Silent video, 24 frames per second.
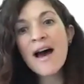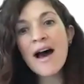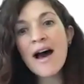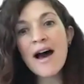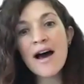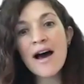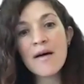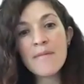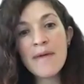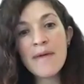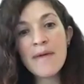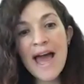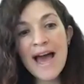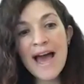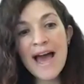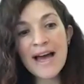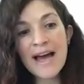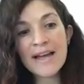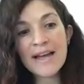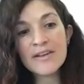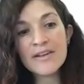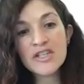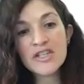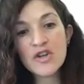
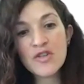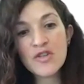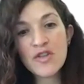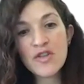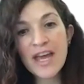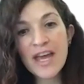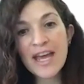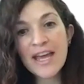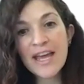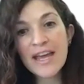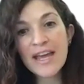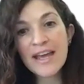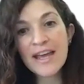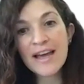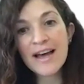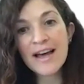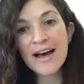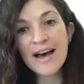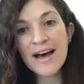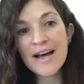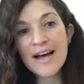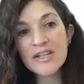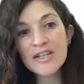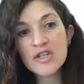And should they
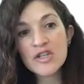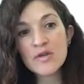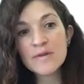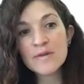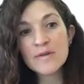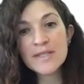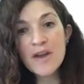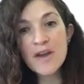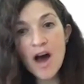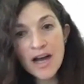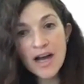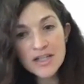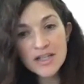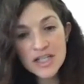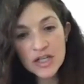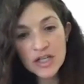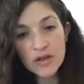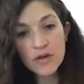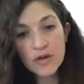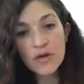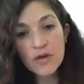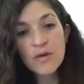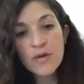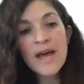choose not
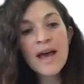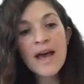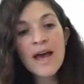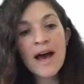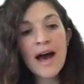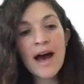to,